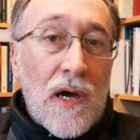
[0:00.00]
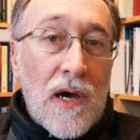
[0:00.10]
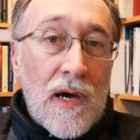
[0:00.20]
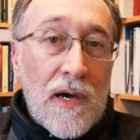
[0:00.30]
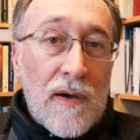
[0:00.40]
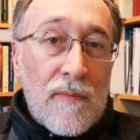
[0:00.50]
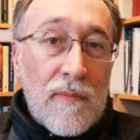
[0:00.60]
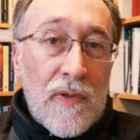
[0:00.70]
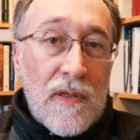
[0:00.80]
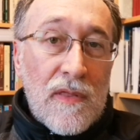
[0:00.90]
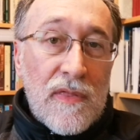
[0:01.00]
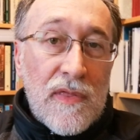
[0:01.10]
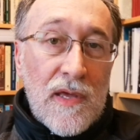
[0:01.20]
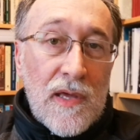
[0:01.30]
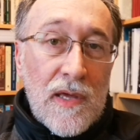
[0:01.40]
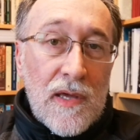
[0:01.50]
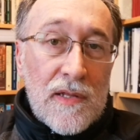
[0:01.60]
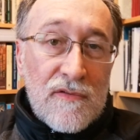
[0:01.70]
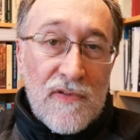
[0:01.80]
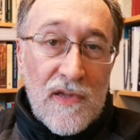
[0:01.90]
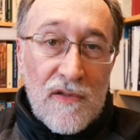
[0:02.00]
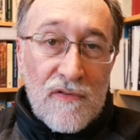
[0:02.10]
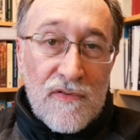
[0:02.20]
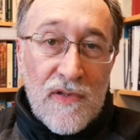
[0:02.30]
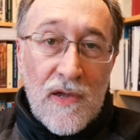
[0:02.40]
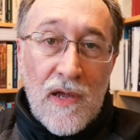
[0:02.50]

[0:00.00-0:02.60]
the disease